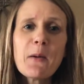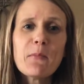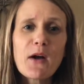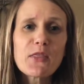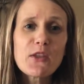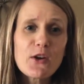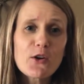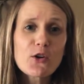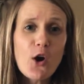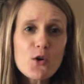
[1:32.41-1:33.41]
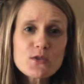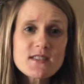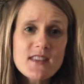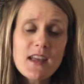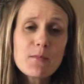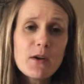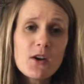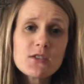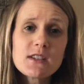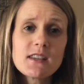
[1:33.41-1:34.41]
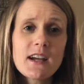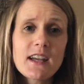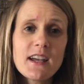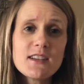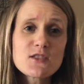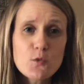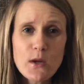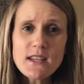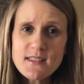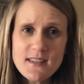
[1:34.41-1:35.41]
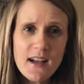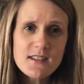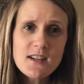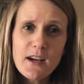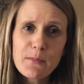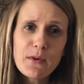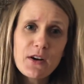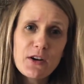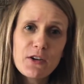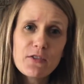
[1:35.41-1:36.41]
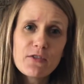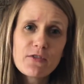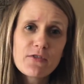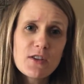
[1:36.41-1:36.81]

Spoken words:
but their goats, they built like a swing set type of,